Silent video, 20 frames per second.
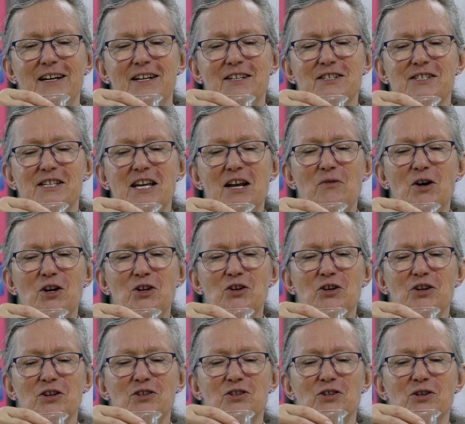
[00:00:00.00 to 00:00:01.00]
See what you
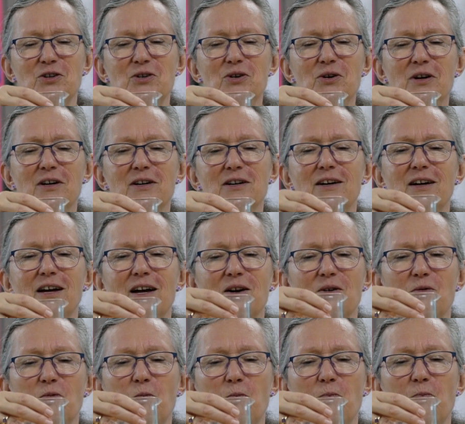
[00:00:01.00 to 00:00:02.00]
can do
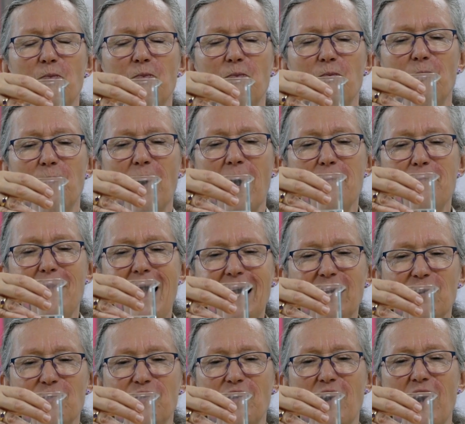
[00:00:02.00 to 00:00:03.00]
by
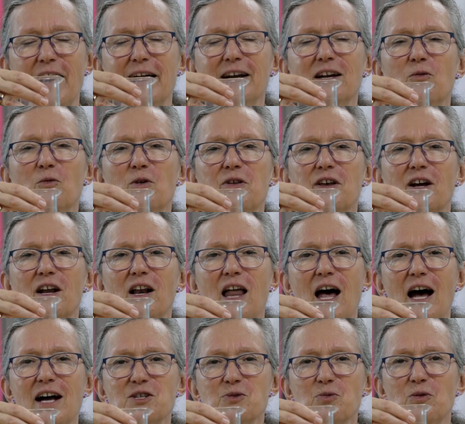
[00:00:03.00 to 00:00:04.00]
magnifying with a
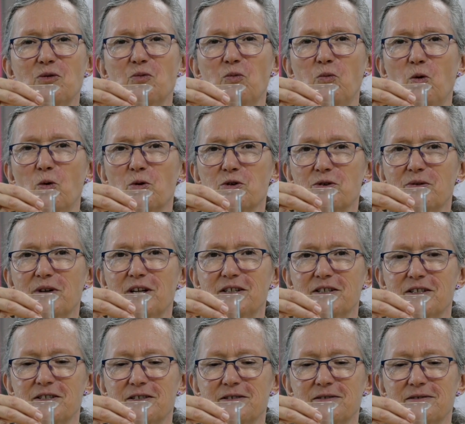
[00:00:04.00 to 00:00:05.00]
glass with water in
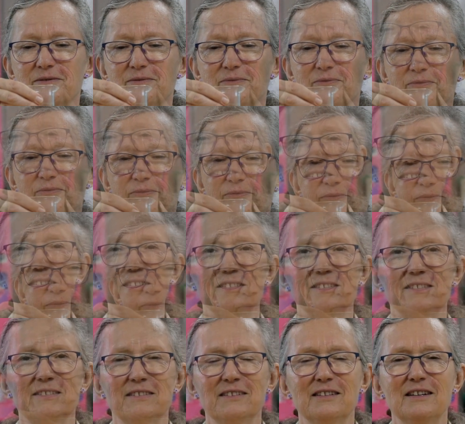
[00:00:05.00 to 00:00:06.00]
it.
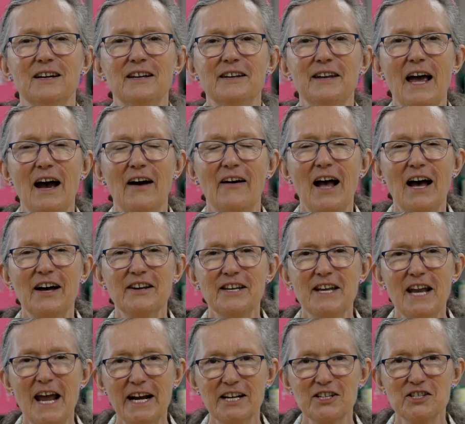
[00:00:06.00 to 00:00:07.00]
Now, our
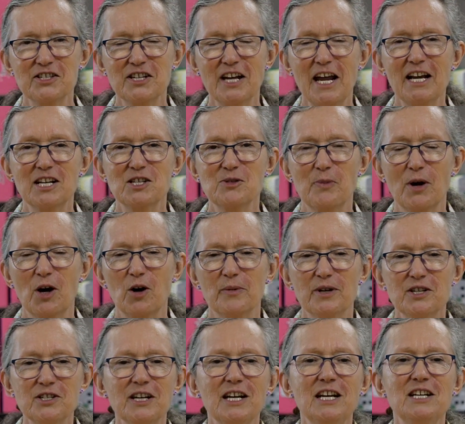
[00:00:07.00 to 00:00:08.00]
next
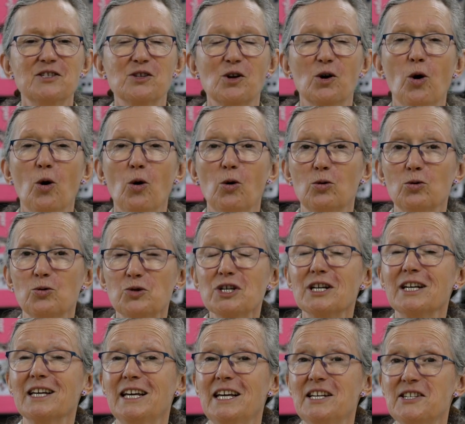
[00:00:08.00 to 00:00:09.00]
experiment is called
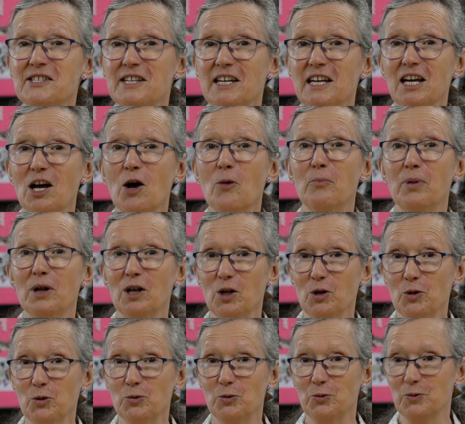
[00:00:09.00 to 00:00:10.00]
kissing
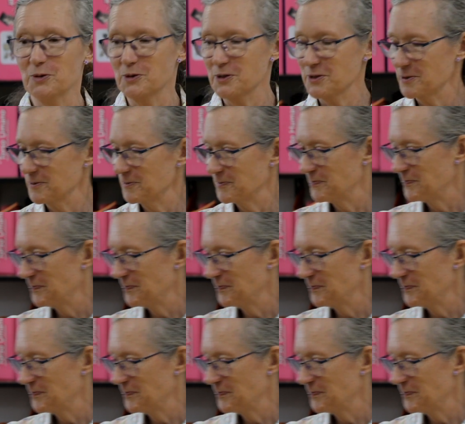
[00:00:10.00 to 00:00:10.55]
balloons.